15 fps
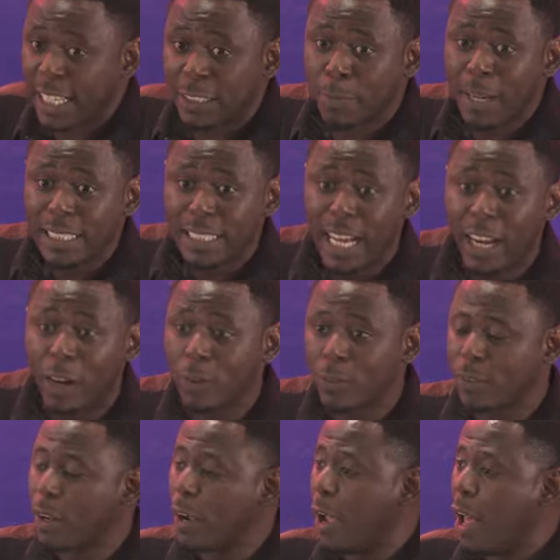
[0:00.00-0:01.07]
against mental
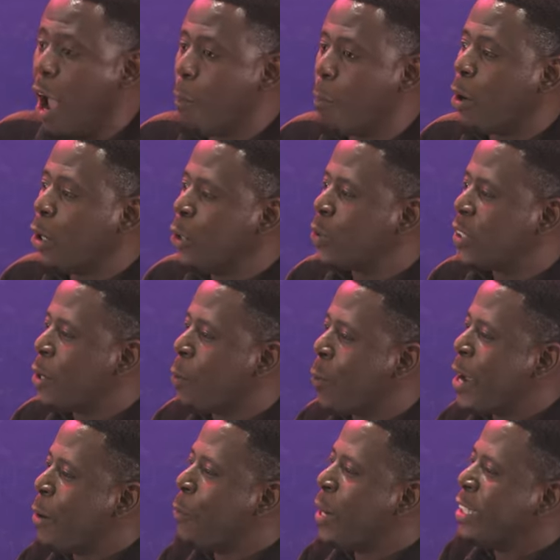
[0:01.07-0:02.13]
health. But you see,
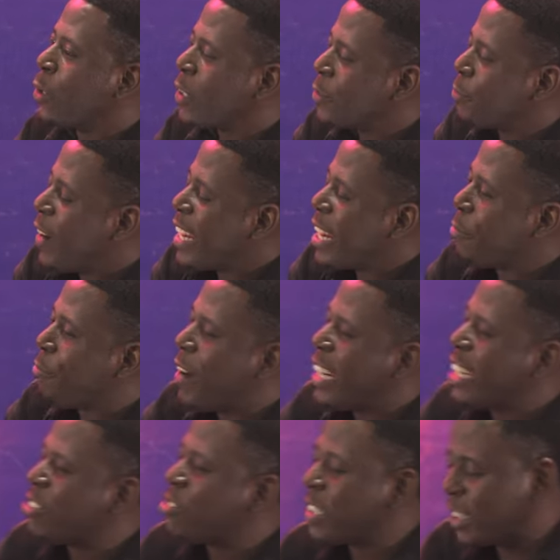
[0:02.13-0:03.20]
we, we just find a
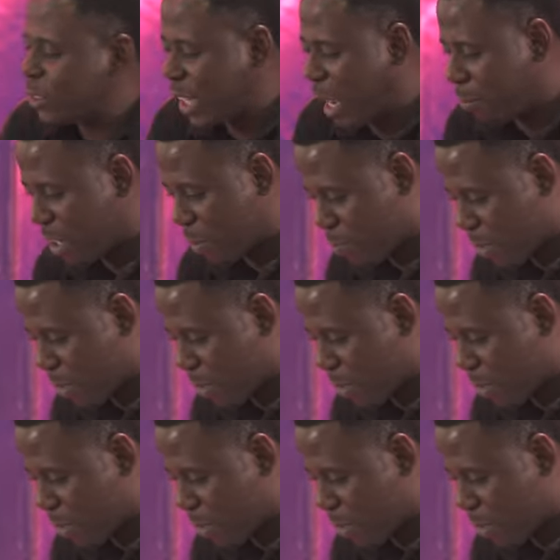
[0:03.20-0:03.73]
valid reason to say I'm